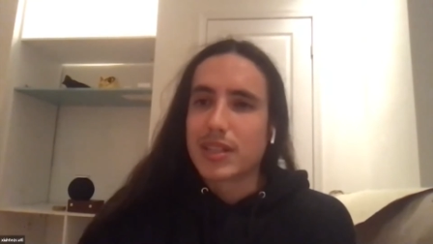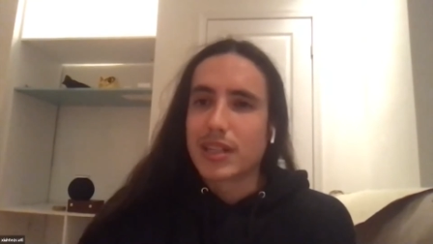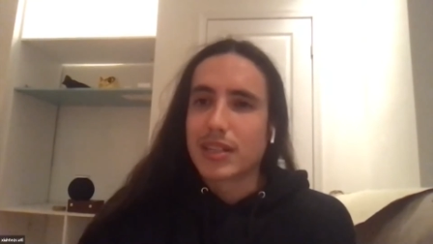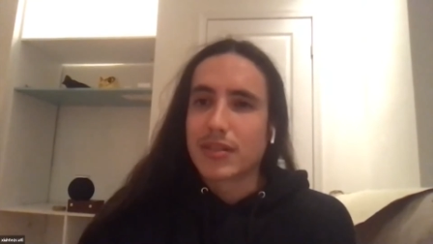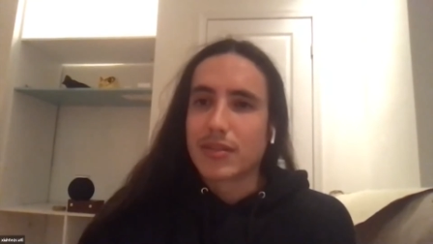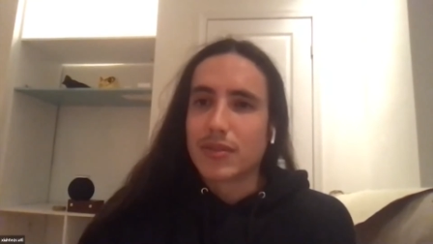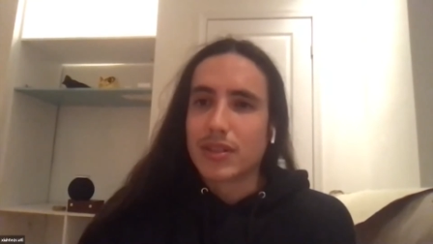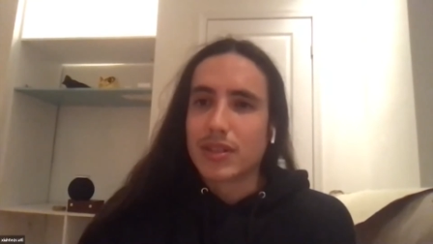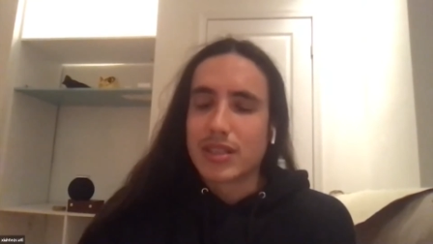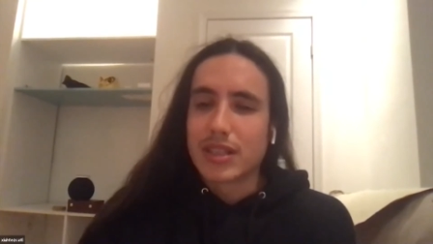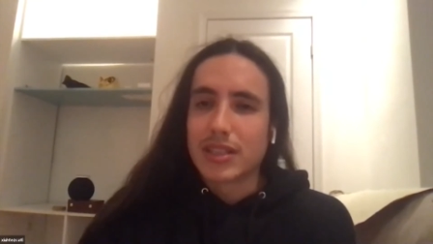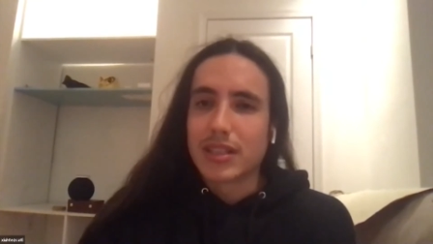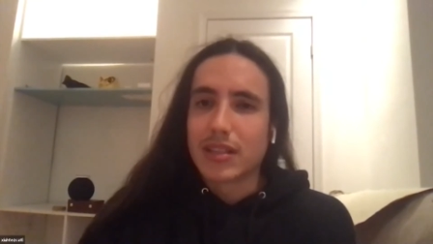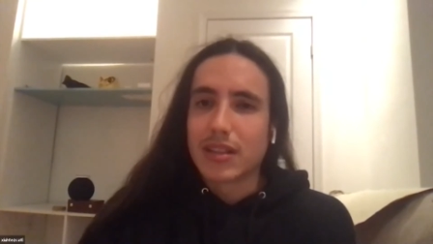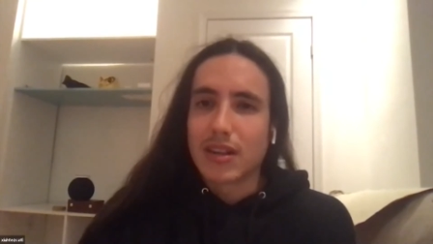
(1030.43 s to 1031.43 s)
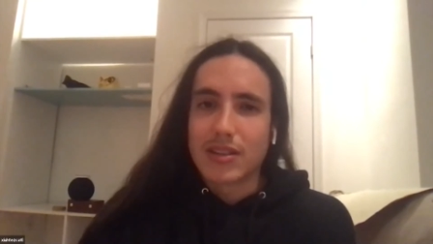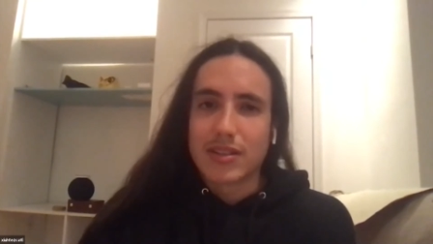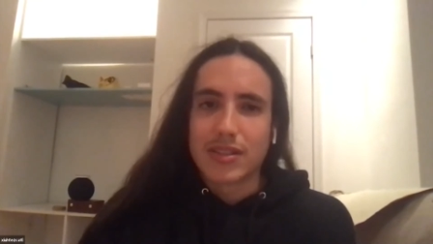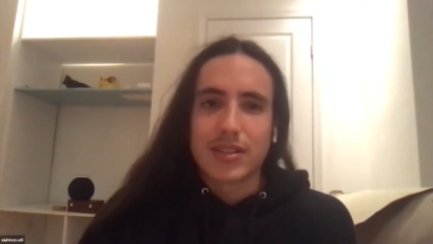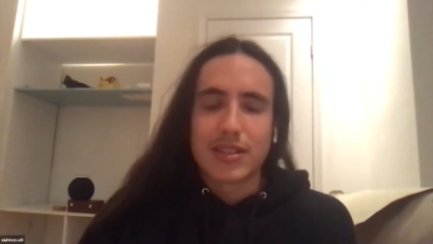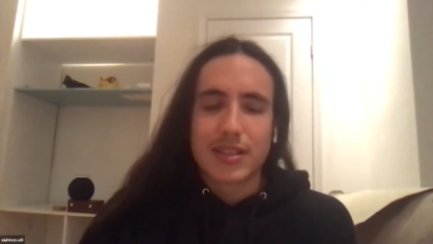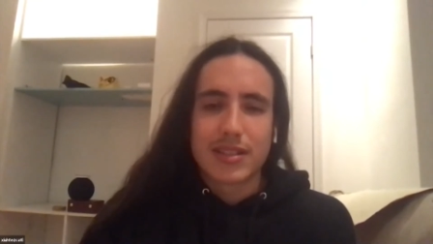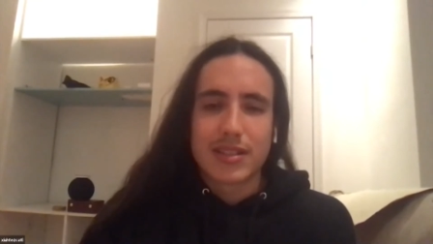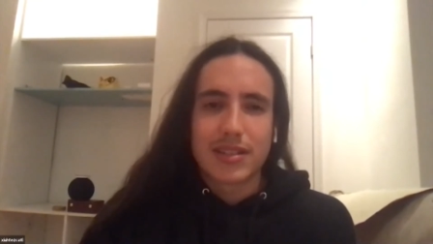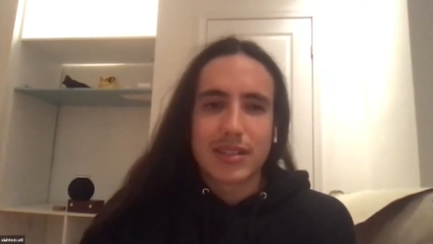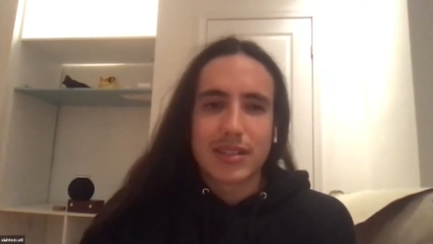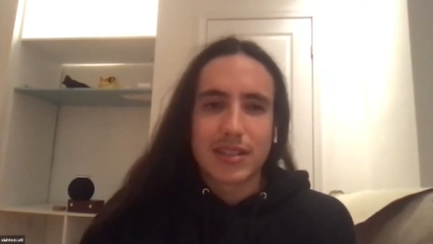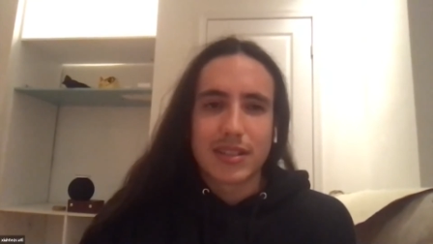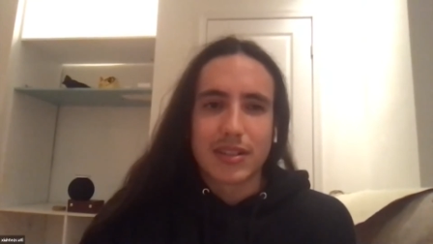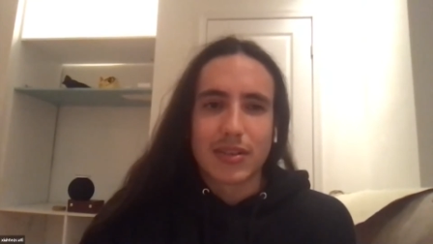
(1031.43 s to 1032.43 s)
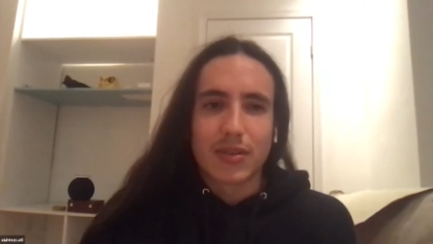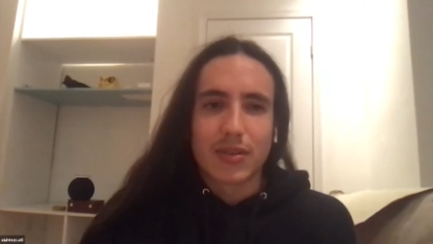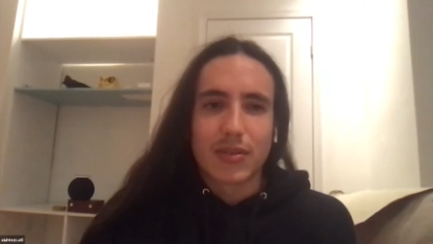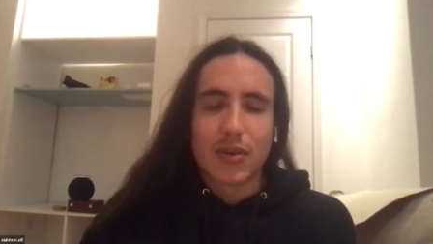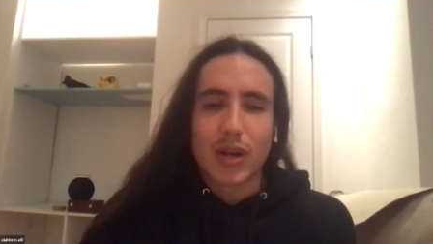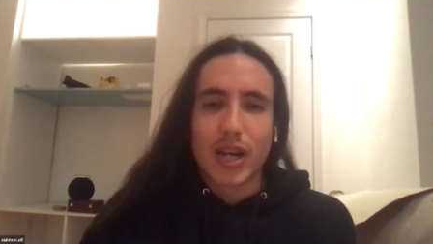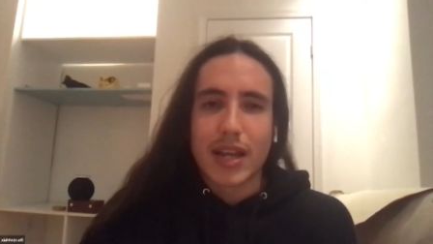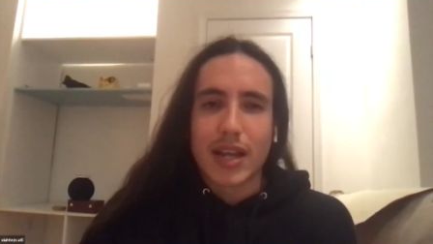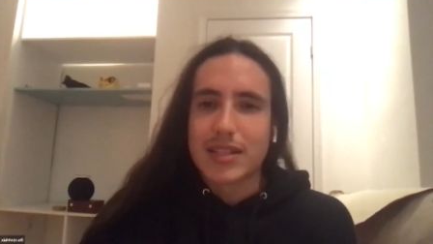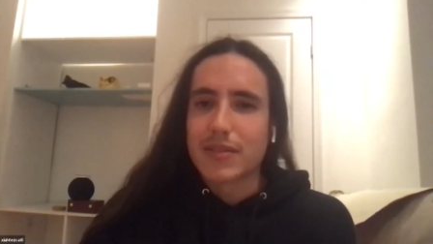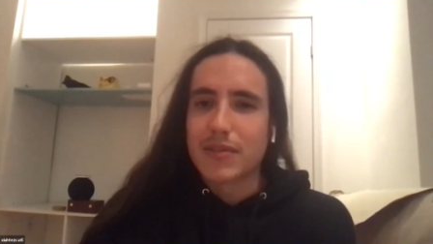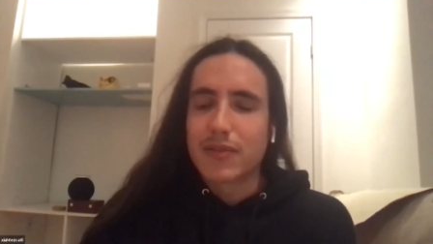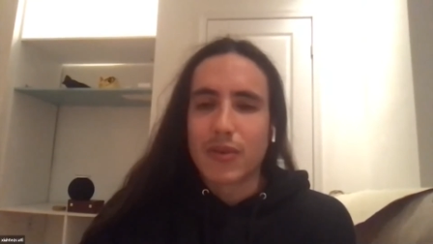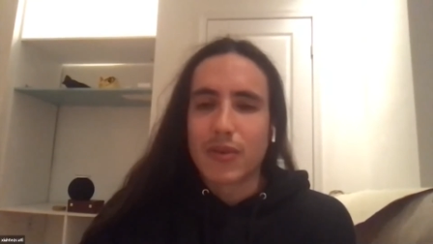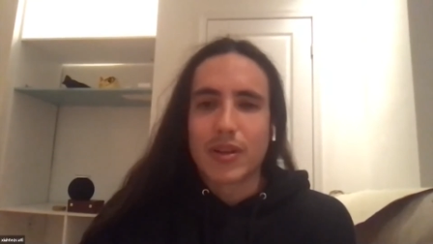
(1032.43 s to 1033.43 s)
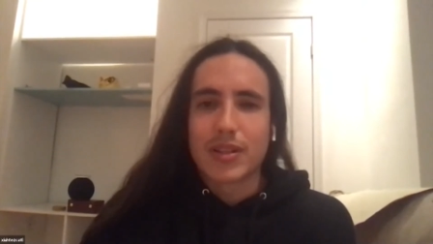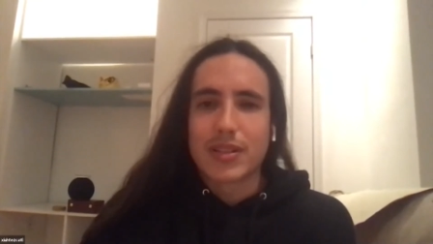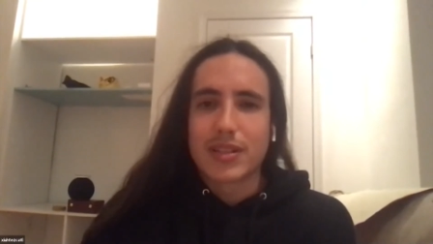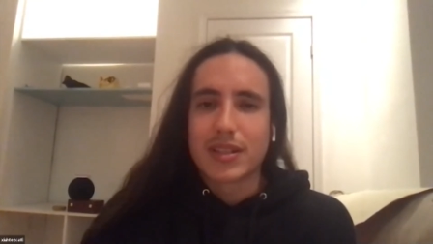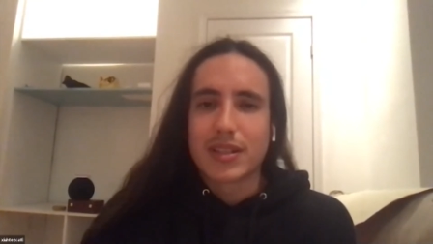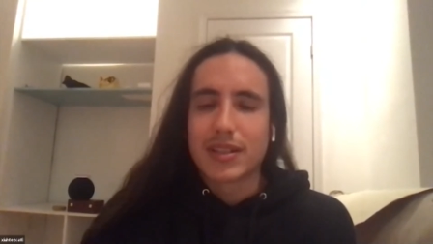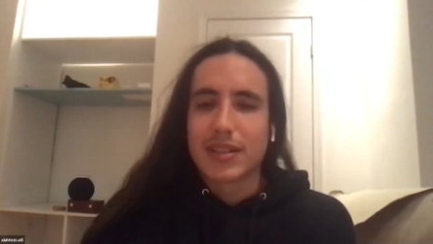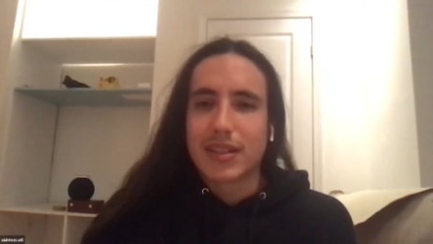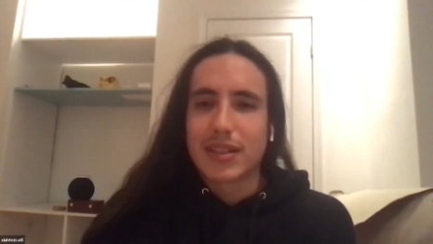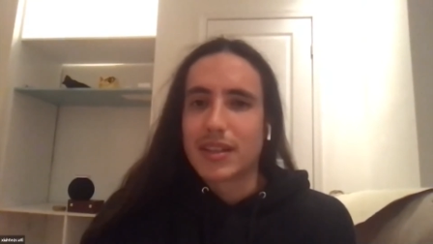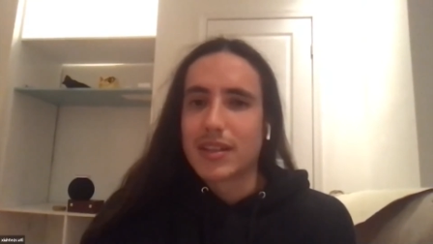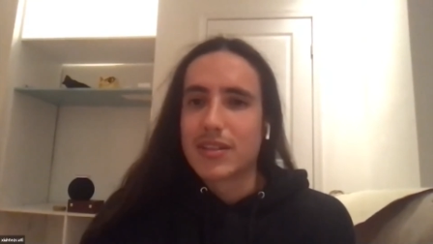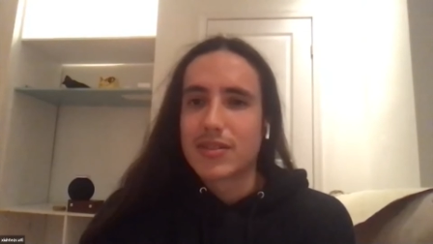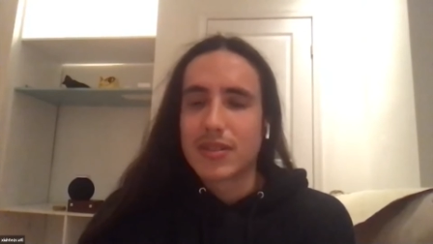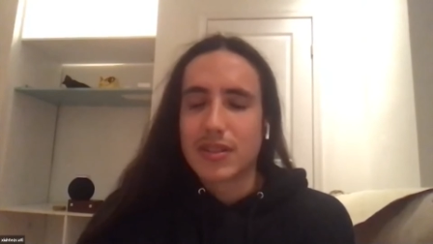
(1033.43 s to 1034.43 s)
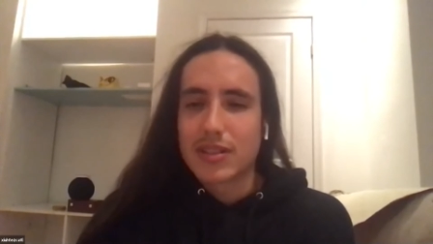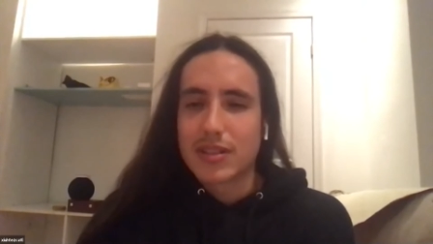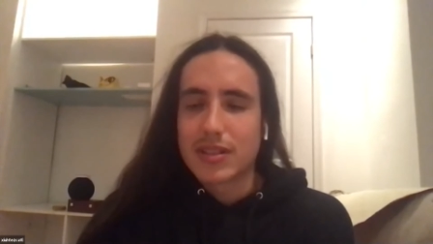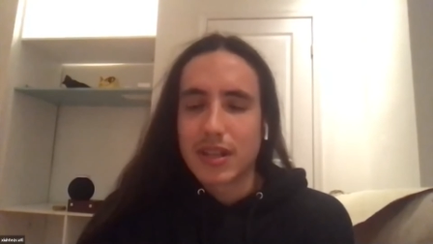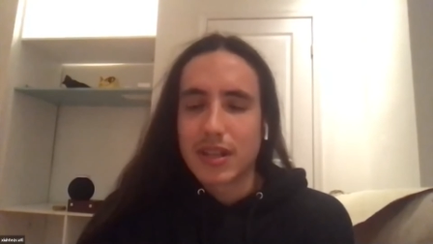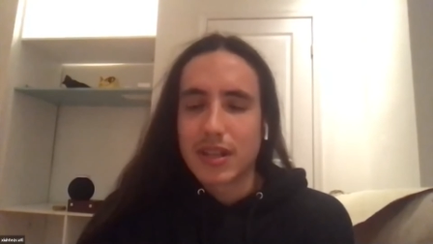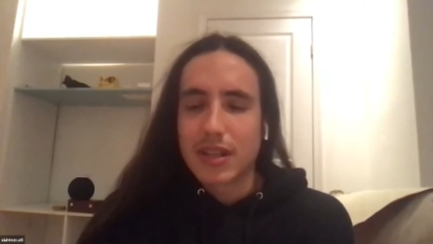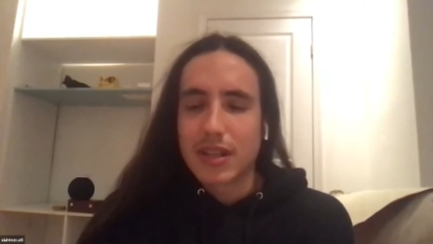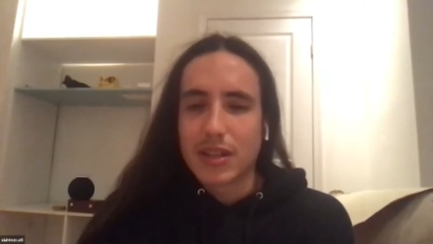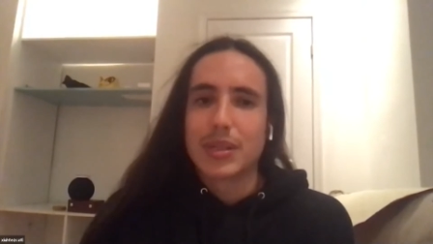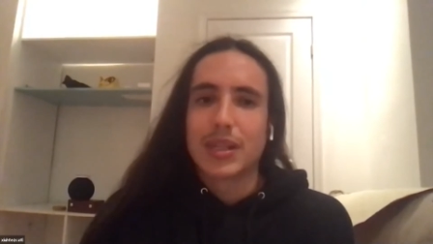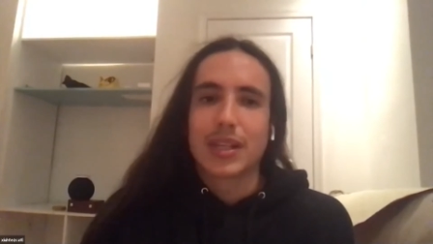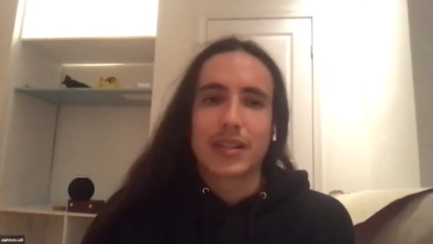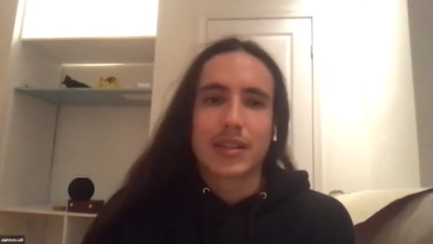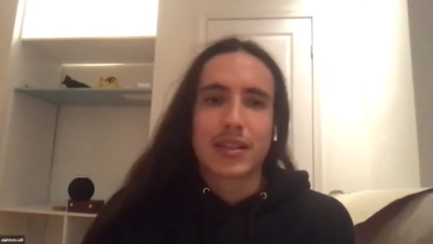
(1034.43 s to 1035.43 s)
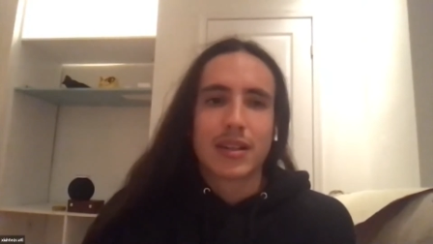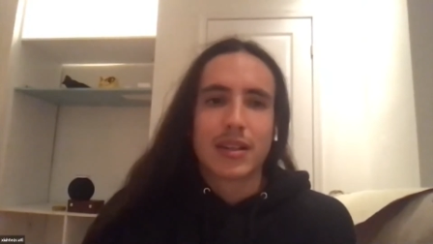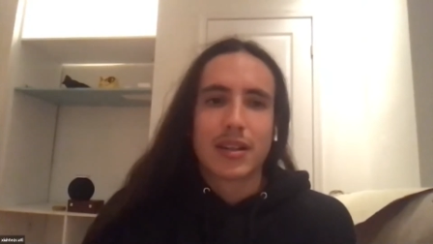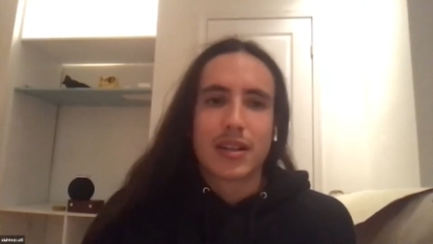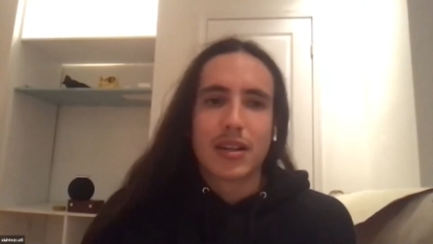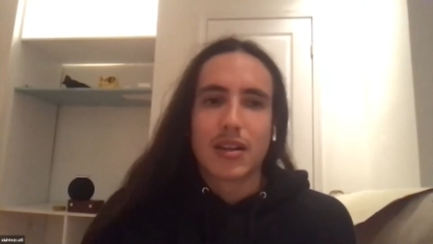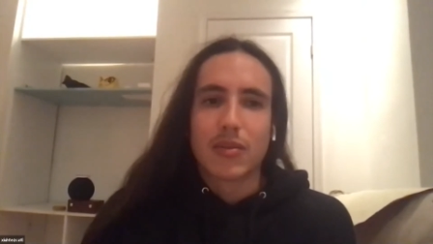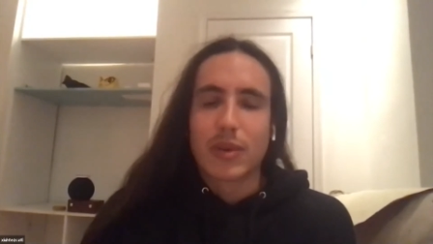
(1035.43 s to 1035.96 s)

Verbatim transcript: Like we're seeing the largest, you know, organizing force in, in the history of this country being